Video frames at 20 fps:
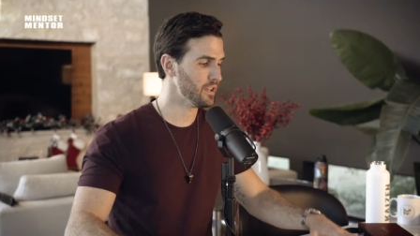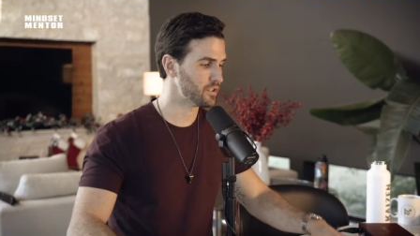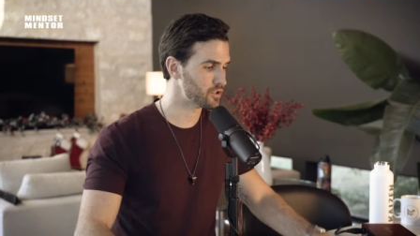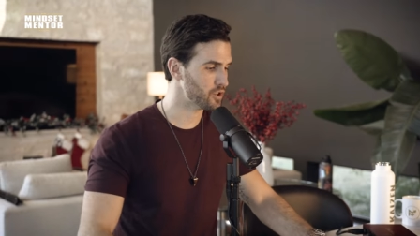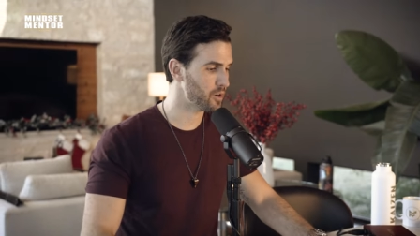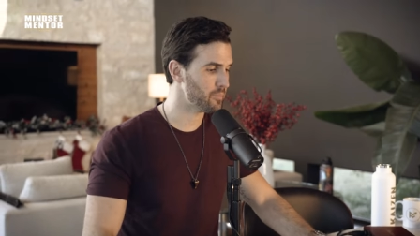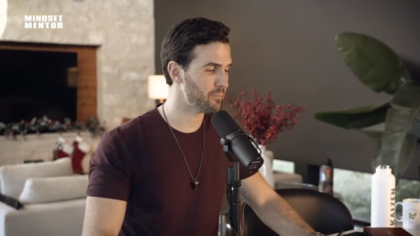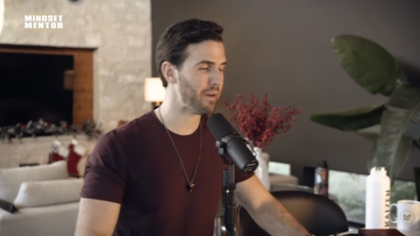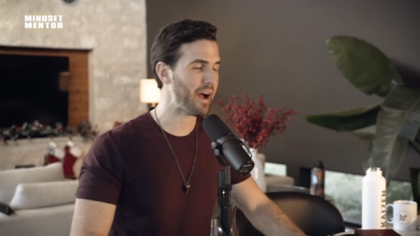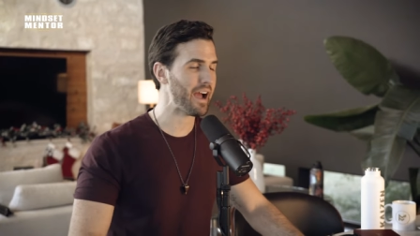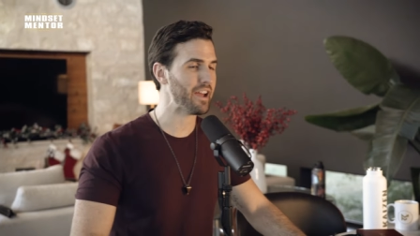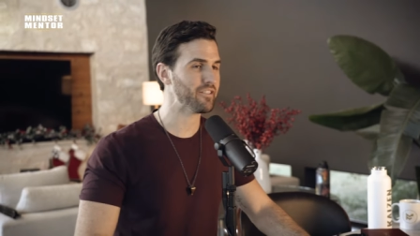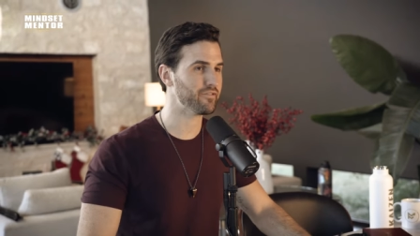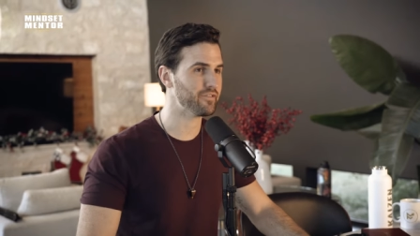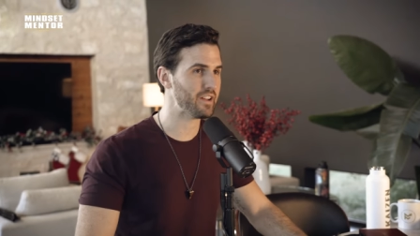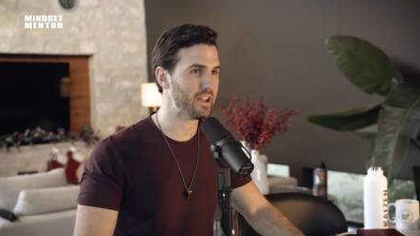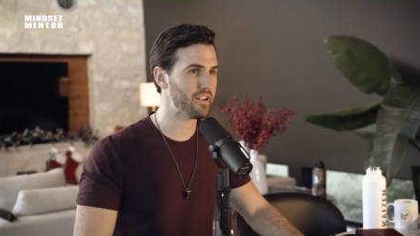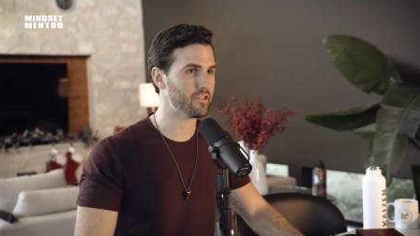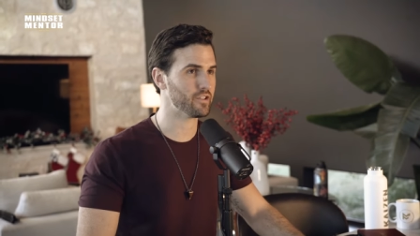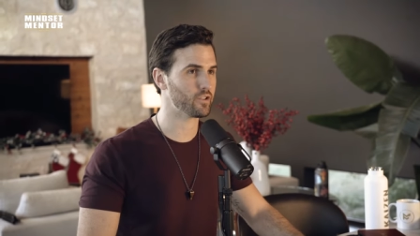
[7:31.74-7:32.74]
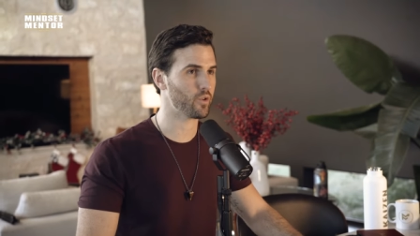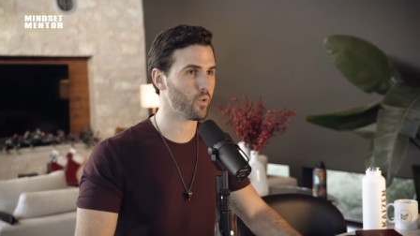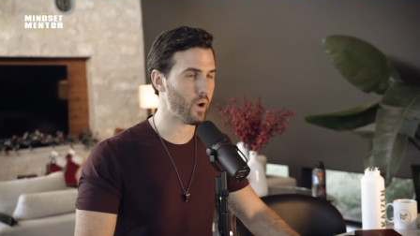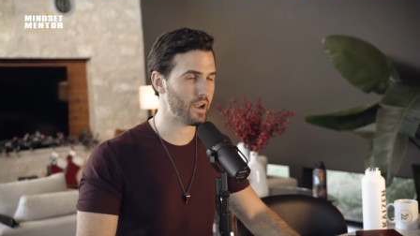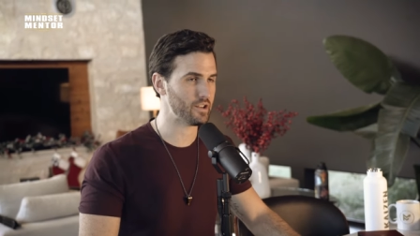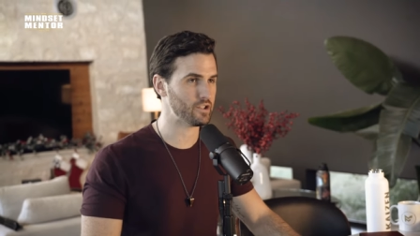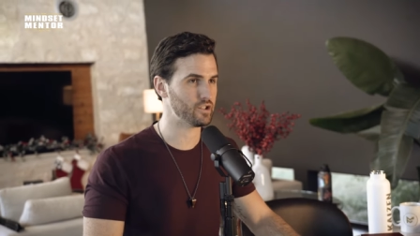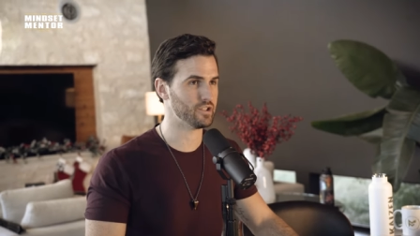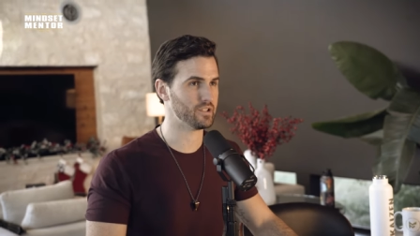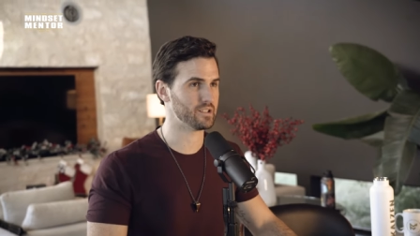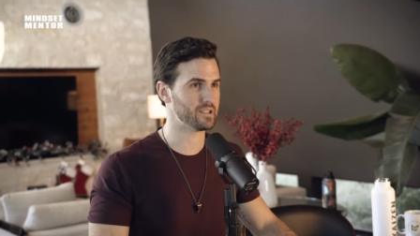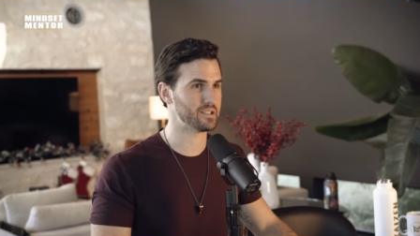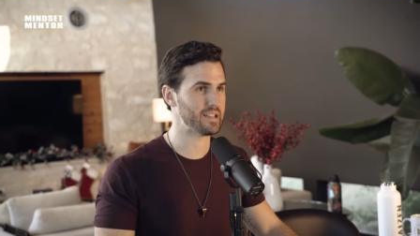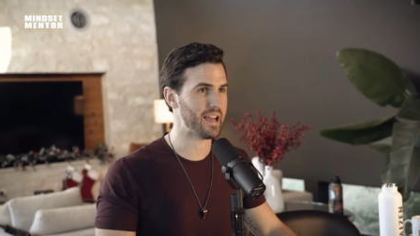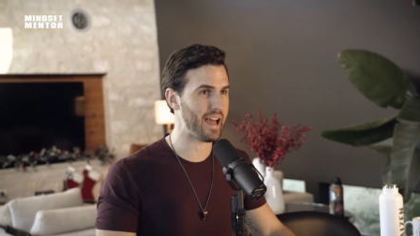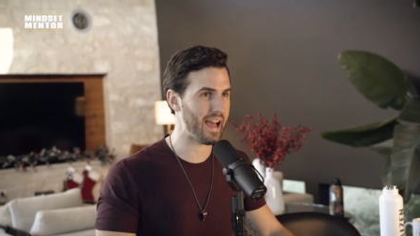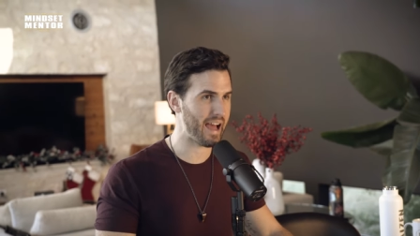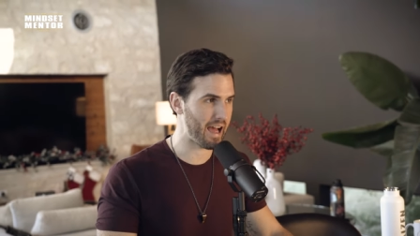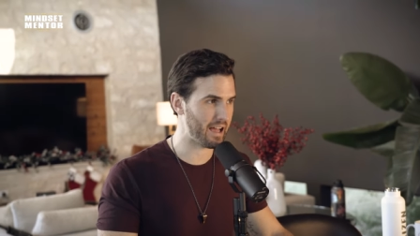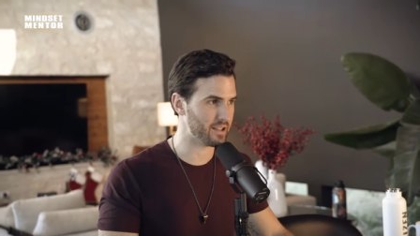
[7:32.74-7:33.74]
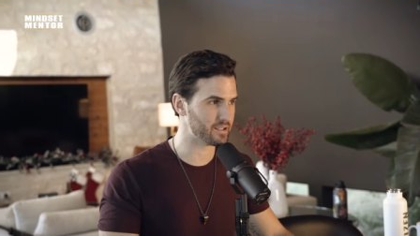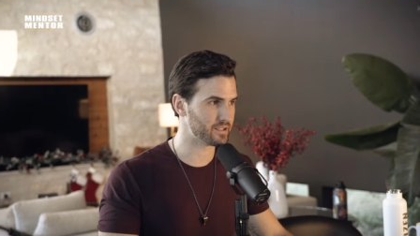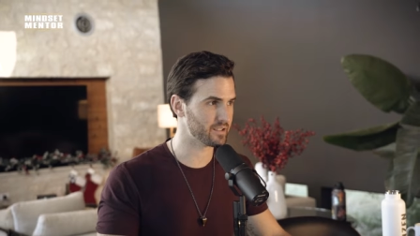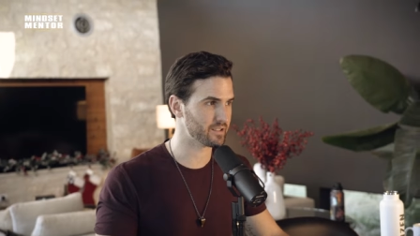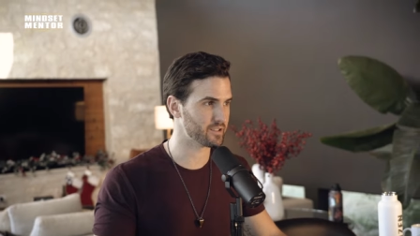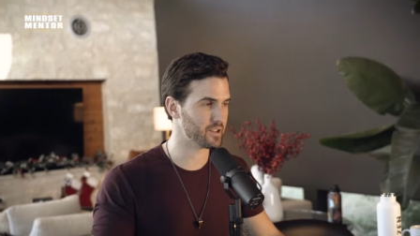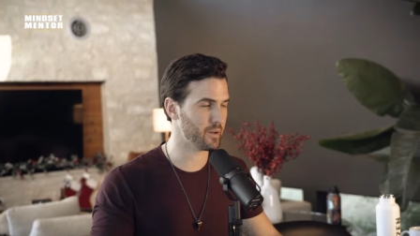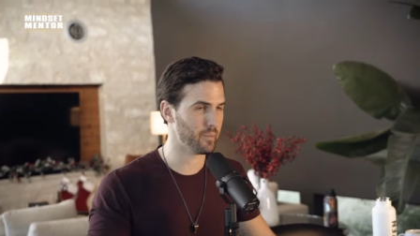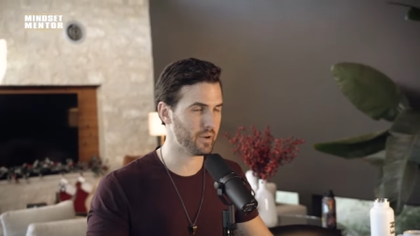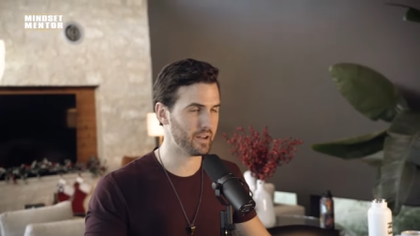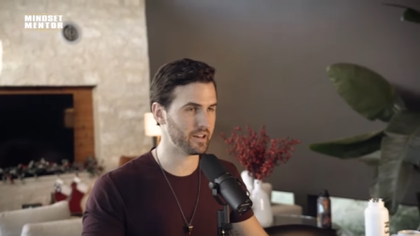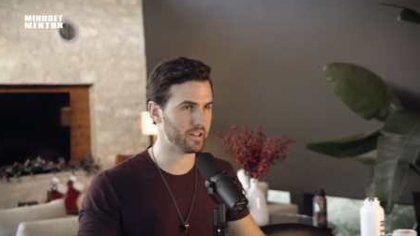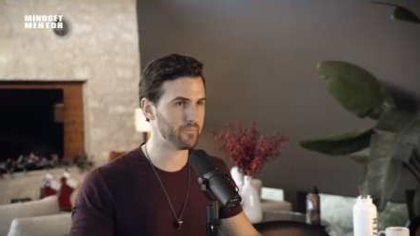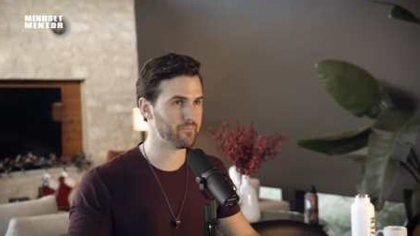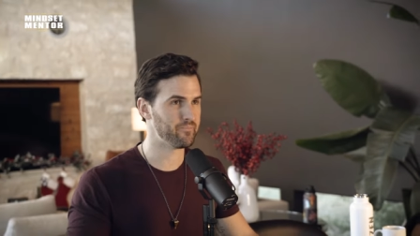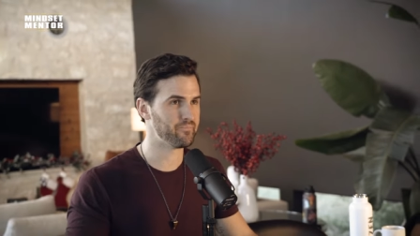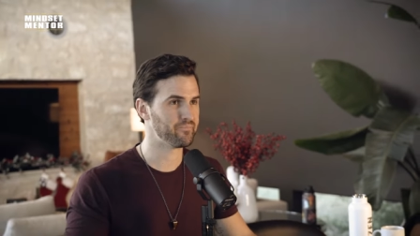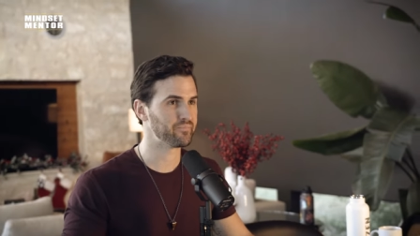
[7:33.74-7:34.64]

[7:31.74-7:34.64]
And so my favorite questions to ask somebody